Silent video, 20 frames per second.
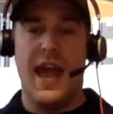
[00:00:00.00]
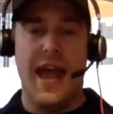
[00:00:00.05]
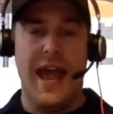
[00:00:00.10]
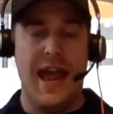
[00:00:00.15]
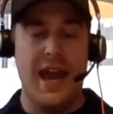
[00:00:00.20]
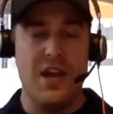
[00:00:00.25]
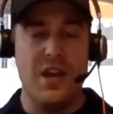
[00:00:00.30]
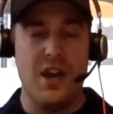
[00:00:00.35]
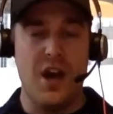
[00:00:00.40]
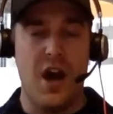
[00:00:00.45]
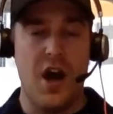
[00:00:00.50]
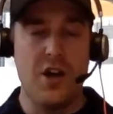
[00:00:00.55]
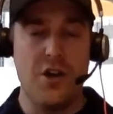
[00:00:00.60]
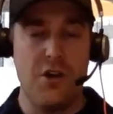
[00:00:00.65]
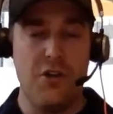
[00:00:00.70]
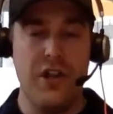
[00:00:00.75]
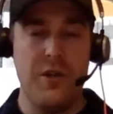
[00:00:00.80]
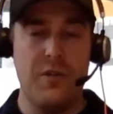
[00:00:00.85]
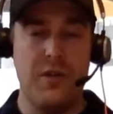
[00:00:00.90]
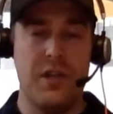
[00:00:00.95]
And not
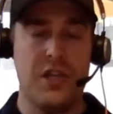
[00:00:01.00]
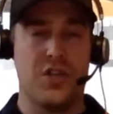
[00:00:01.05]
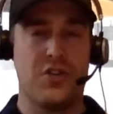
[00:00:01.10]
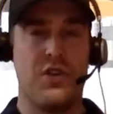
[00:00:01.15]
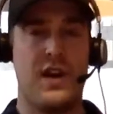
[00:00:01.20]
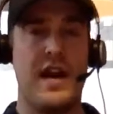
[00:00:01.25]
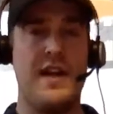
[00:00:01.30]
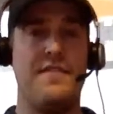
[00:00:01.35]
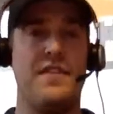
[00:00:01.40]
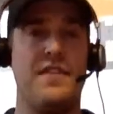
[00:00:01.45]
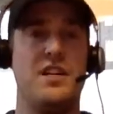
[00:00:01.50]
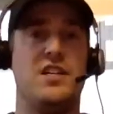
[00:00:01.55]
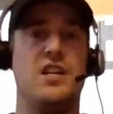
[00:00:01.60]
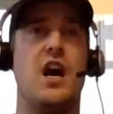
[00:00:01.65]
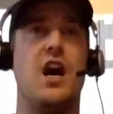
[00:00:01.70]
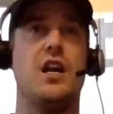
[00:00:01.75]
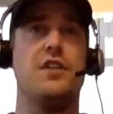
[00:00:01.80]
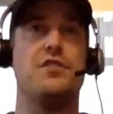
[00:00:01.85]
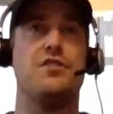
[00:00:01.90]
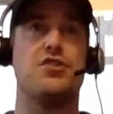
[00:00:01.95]
only will it drive a
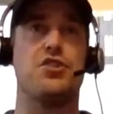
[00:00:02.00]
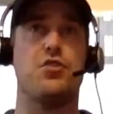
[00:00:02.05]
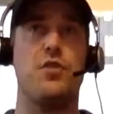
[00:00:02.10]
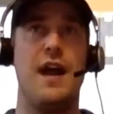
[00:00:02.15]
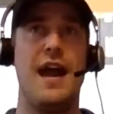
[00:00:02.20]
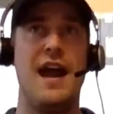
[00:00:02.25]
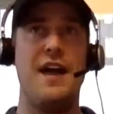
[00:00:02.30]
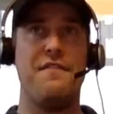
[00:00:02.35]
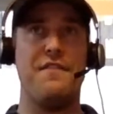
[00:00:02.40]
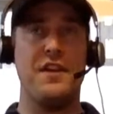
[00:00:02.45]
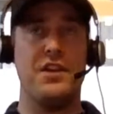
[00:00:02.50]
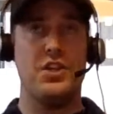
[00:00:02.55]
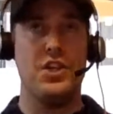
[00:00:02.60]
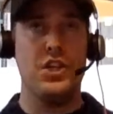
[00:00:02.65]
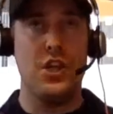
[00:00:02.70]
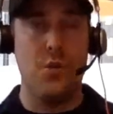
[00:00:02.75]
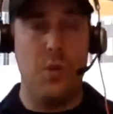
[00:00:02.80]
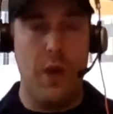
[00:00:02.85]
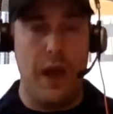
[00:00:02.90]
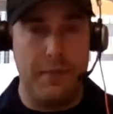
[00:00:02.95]
ton of traffic to
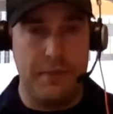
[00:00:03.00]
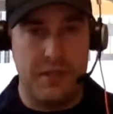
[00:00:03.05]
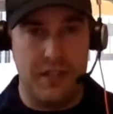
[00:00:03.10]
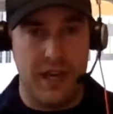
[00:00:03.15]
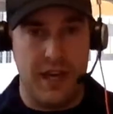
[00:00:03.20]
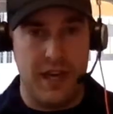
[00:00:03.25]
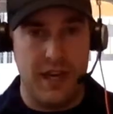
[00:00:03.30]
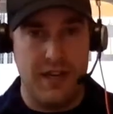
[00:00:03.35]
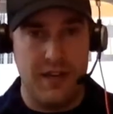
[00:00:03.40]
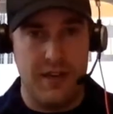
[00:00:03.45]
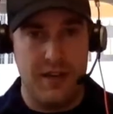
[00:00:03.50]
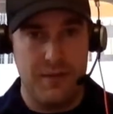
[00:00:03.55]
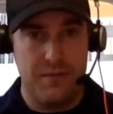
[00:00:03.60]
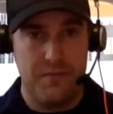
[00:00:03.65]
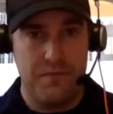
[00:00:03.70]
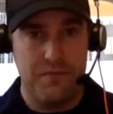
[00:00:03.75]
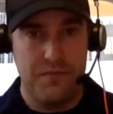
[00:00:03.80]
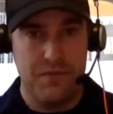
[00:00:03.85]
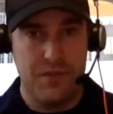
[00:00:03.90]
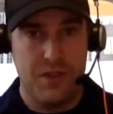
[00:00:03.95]
the website
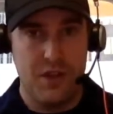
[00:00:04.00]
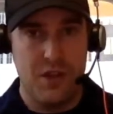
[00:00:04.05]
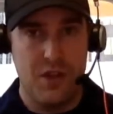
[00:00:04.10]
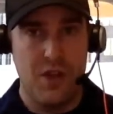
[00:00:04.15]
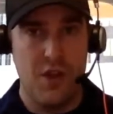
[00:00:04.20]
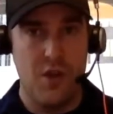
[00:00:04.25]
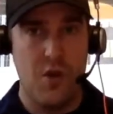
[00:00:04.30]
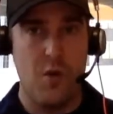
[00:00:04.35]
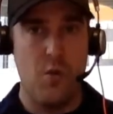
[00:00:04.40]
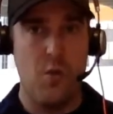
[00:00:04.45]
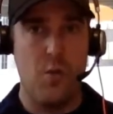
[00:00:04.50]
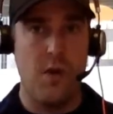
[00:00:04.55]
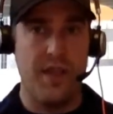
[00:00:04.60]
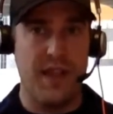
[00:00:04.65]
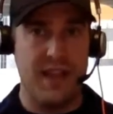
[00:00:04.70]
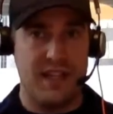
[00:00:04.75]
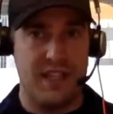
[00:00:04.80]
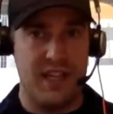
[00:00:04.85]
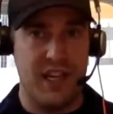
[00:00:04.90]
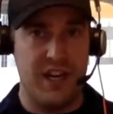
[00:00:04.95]
where
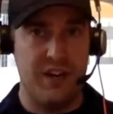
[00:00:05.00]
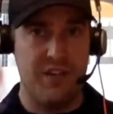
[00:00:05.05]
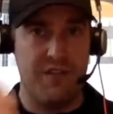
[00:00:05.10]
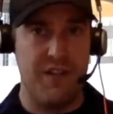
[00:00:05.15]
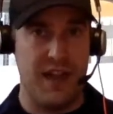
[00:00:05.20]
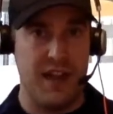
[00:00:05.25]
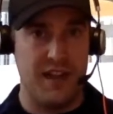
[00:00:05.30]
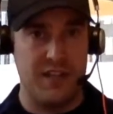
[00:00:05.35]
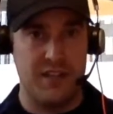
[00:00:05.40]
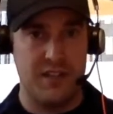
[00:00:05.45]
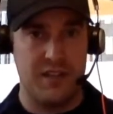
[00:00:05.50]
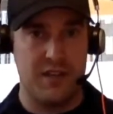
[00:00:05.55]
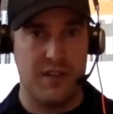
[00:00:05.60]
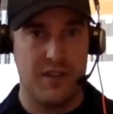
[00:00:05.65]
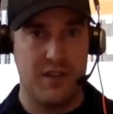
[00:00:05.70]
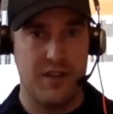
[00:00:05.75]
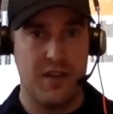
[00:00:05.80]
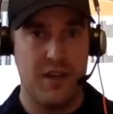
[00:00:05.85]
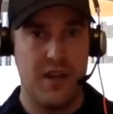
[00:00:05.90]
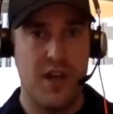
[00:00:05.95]
they see your face,
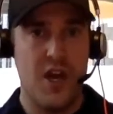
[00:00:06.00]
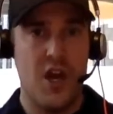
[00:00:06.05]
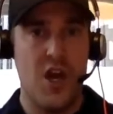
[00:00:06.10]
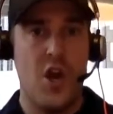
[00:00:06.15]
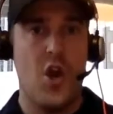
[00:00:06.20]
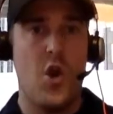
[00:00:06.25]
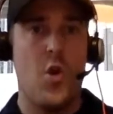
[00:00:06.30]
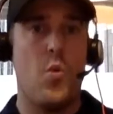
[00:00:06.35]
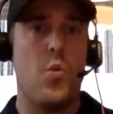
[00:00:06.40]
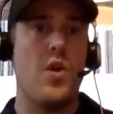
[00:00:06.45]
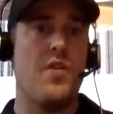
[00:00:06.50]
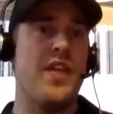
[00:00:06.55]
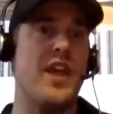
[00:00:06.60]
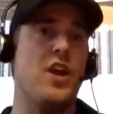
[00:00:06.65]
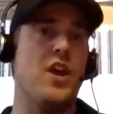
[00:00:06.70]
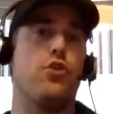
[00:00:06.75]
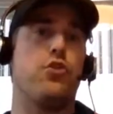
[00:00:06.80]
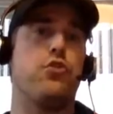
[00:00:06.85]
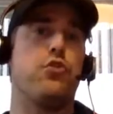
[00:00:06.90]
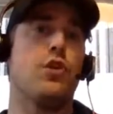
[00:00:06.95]
where they
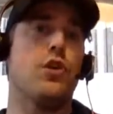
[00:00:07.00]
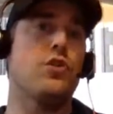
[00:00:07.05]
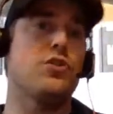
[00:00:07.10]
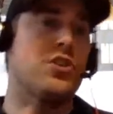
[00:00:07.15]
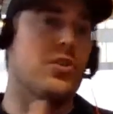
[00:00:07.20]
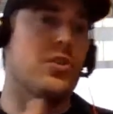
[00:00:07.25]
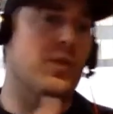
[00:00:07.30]
cruise